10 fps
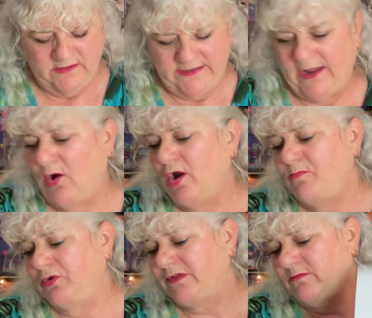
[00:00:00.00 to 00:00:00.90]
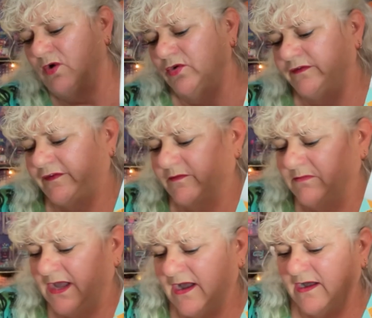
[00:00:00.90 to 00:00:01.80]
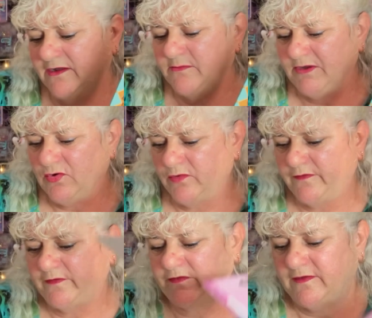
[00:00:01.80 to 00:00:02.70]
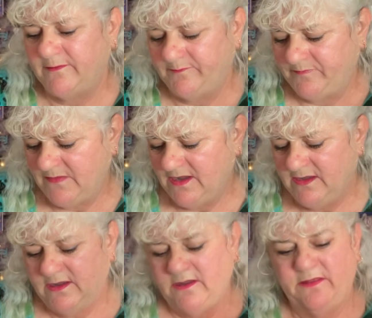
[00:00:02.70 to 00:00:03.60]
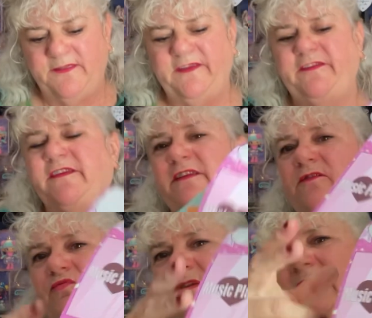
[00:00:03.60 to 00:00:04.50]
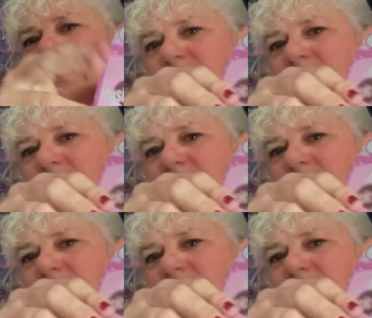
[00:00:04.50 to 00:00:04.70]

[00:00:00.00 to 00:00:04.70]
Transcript: Now I put them on some card because this is really,